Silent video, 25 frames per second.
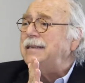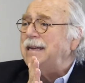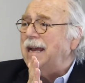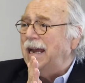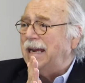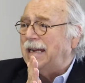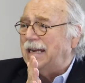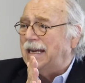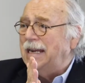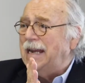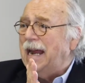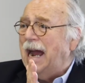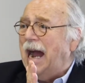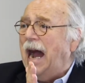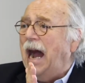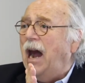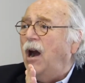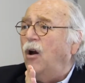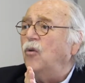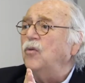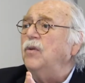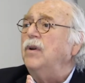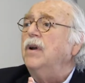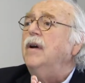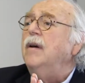taken
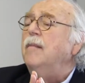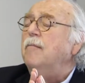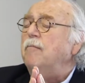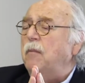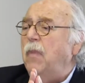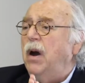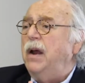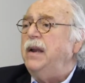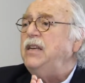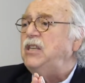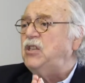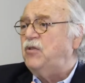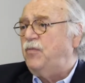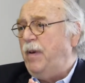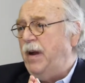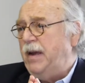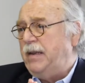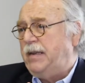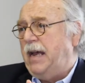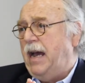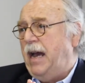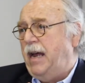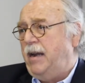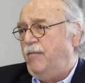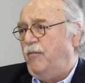out money
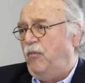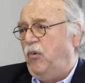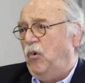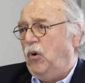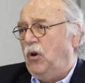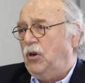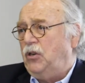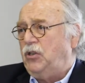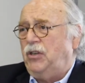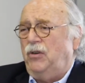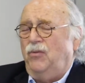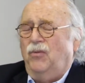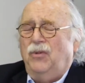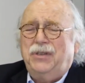spent on abortion,